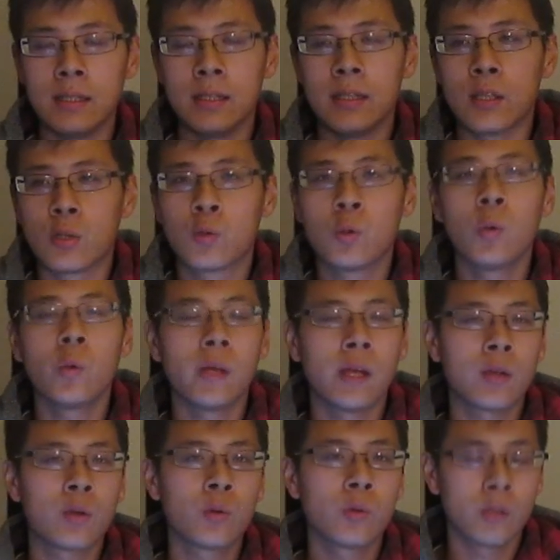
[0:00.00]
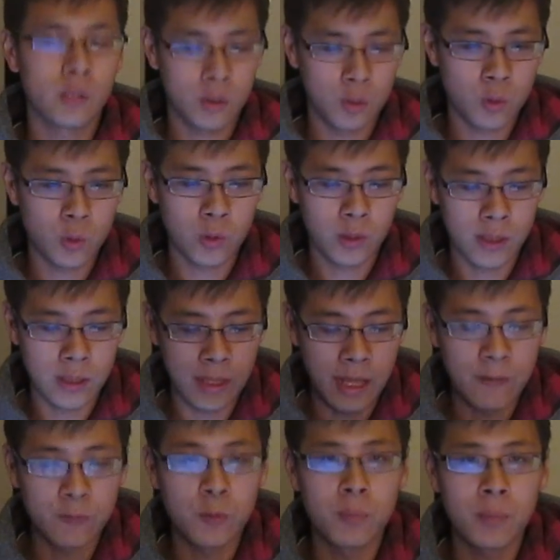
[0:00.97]
he grew it and grew it and grew it. And
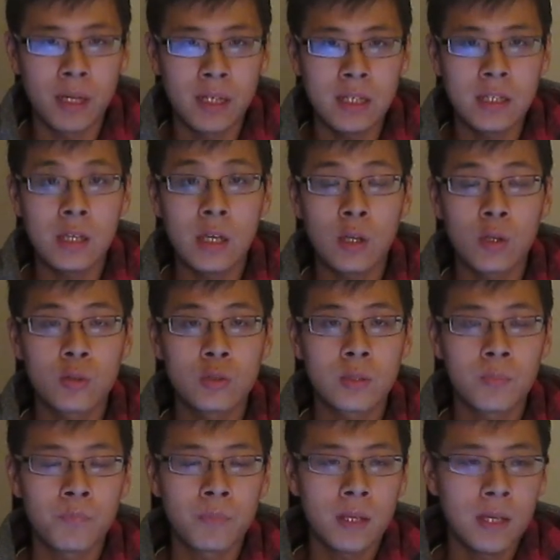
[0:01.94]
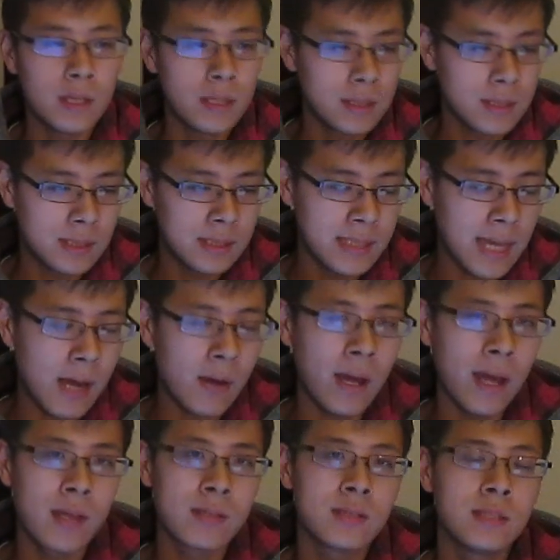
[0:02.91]
after many years, he now
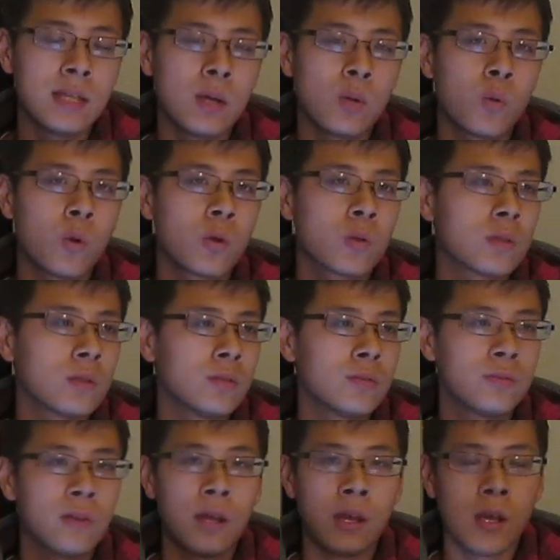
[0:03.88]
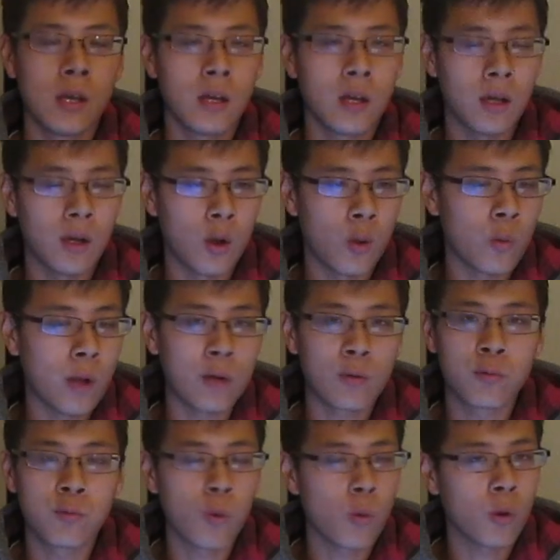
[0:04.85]
has a net worth of uh, around
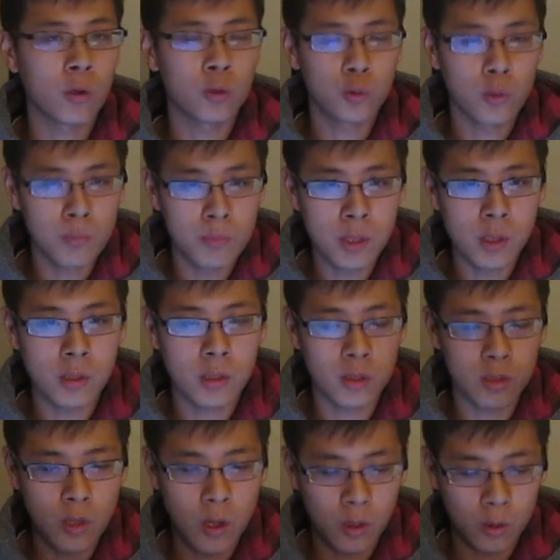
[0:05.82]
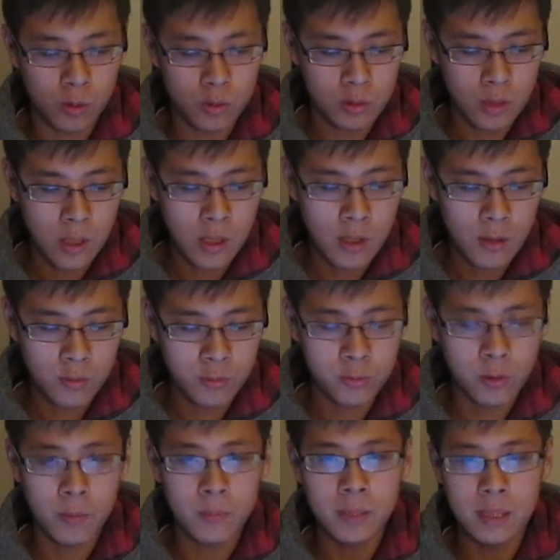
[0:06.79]
$400 million
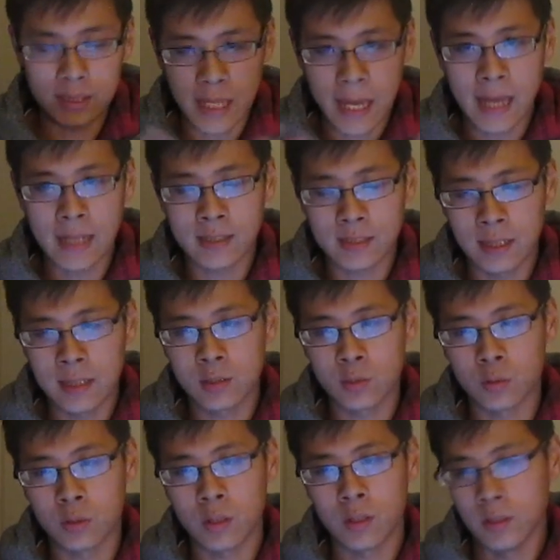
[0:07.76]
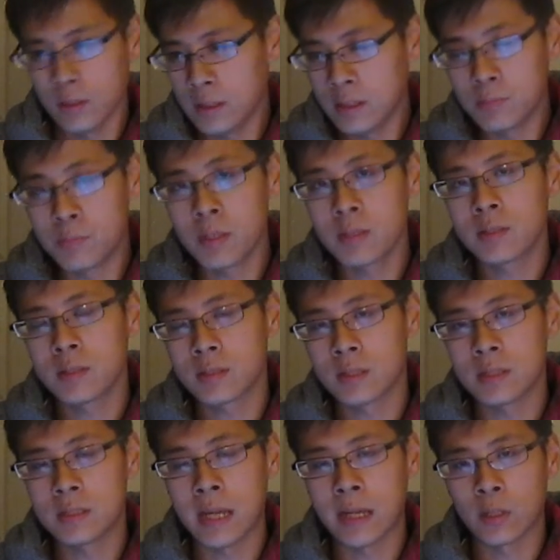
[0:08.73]
from these assets, these
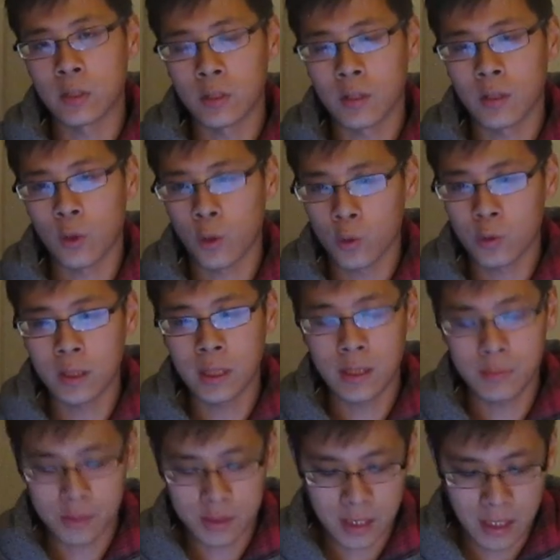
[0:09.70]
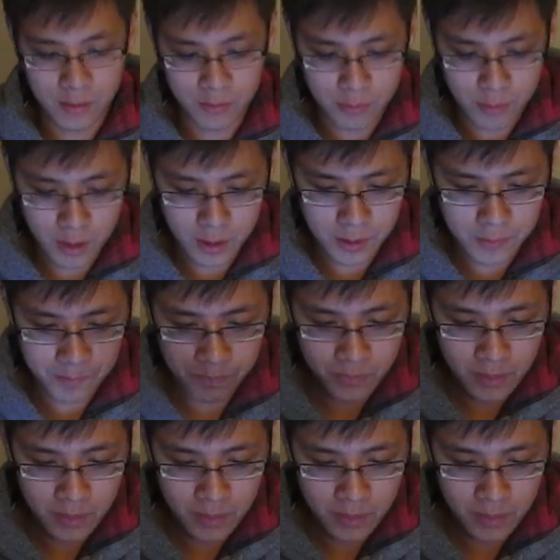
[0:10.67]
businesses that are earning him a lot of money.